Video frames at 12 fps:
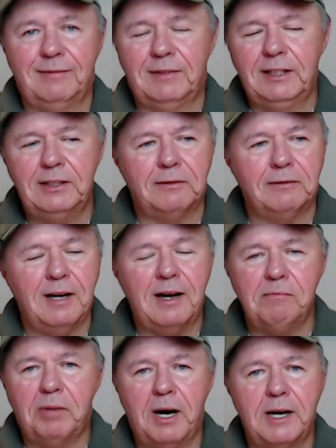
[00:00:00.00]
these are not
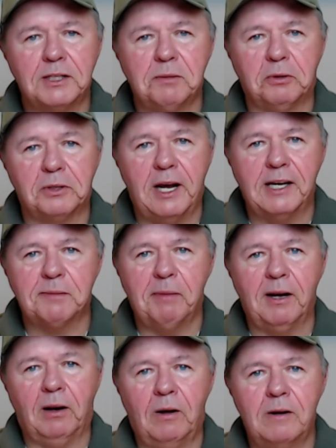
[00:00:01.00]
impossible tasks by
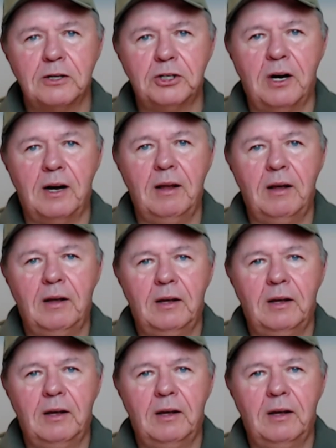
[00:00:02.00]
a long shot,